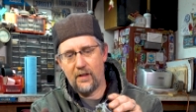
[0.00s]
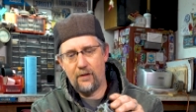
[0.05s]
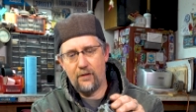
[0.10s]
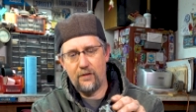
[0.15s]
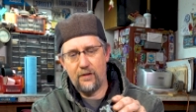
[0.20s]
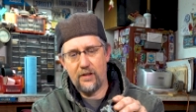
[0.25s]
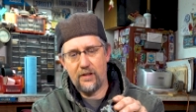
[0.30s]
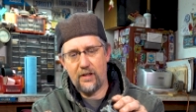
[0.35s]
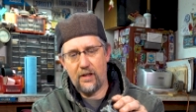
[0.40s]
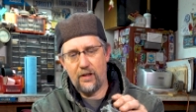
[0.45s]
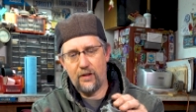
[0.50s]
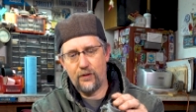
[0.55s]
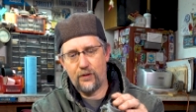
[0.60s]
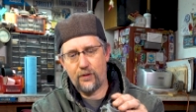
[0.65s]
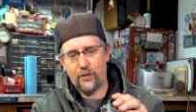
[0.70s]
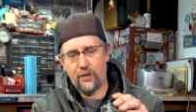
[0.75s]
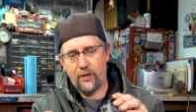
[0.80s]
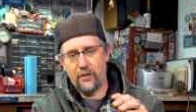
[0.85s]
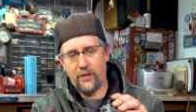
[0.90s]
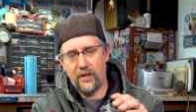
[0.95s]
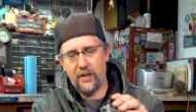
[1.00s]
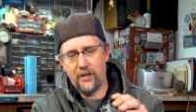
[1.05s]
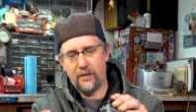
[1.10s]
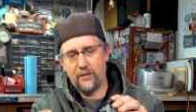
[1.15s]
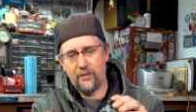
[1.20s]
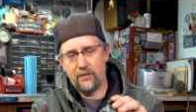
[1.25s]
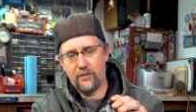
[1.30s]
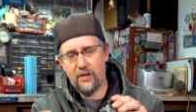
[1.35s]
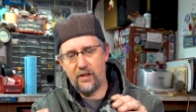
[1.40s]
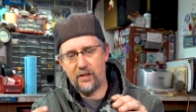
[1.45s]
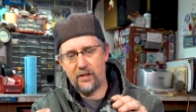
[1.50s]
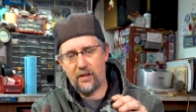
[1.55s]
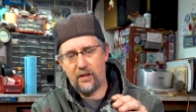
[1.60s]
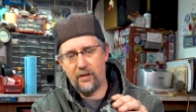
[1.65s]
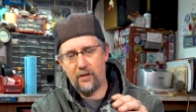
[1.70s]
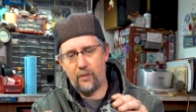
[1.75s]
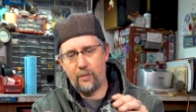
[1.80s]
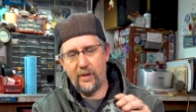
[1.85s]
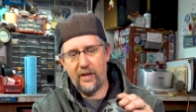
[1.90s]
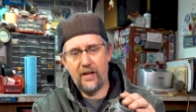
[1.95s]
You just unscrew it just a
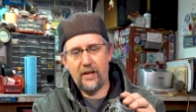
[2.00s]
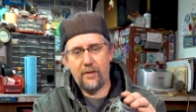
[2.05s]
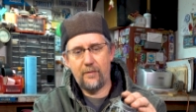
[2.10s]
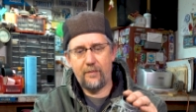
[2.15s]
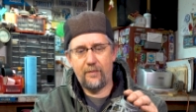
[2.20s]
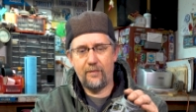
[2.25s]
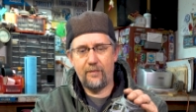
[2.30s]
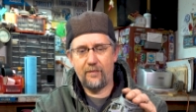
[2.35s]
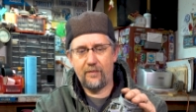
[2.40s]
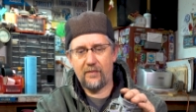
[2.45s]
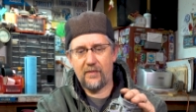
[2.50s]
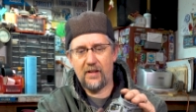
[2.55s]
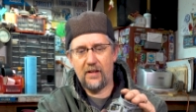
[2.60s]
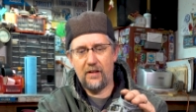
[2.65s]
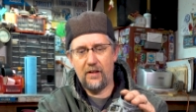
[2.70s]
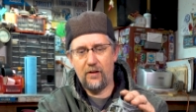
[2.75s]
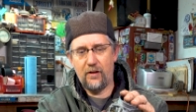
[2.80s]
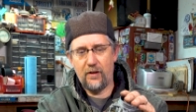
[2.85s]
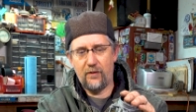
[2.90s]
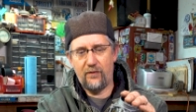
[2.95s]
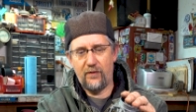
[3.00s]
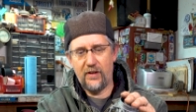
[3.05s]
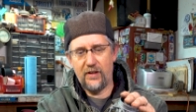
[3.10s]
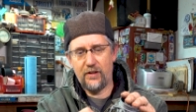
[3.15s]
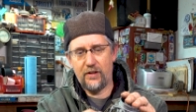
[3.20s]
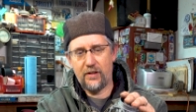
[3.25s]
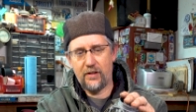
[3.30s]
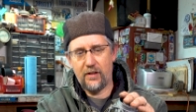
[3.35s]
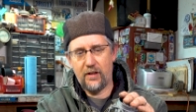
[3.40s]
little bit, and then you can finish